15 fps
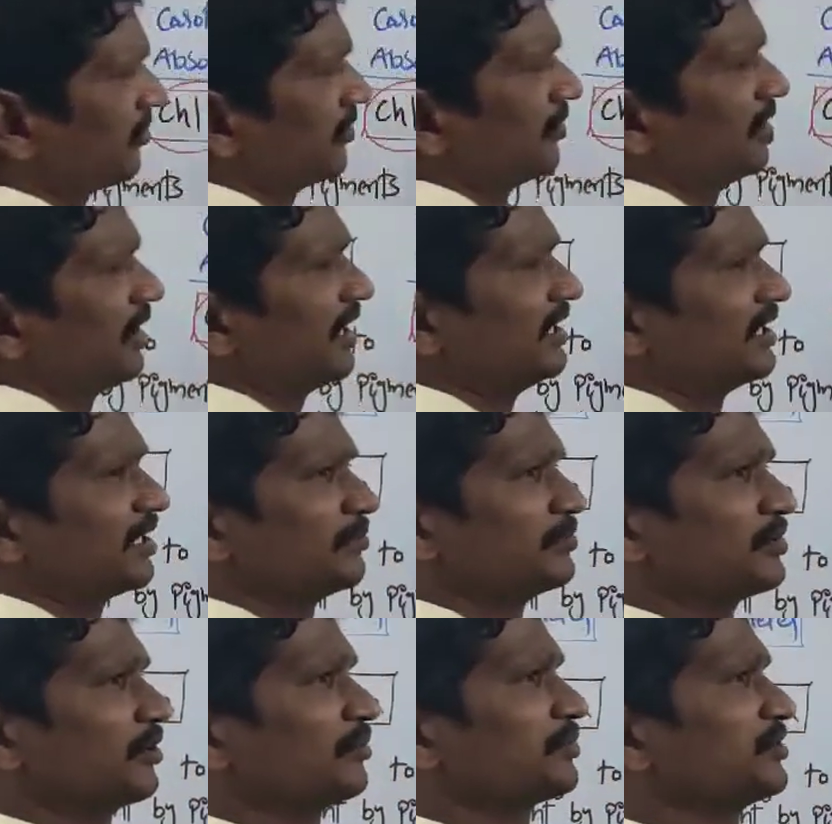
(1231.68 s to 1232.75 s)
of
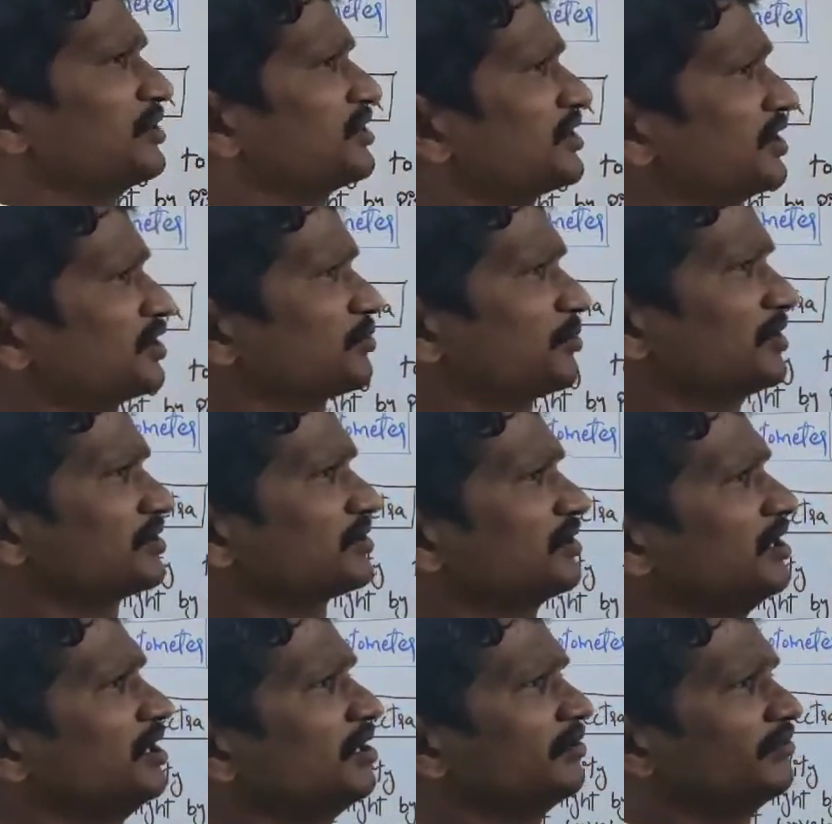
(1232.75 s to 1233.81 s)
light absorption takes
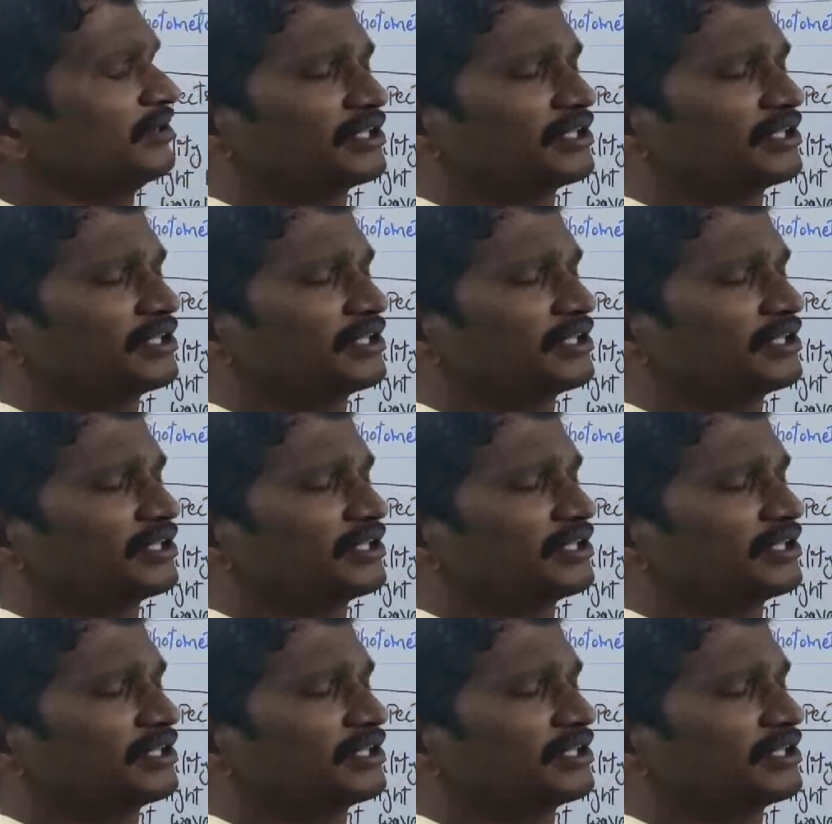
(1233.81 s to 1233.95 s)
place.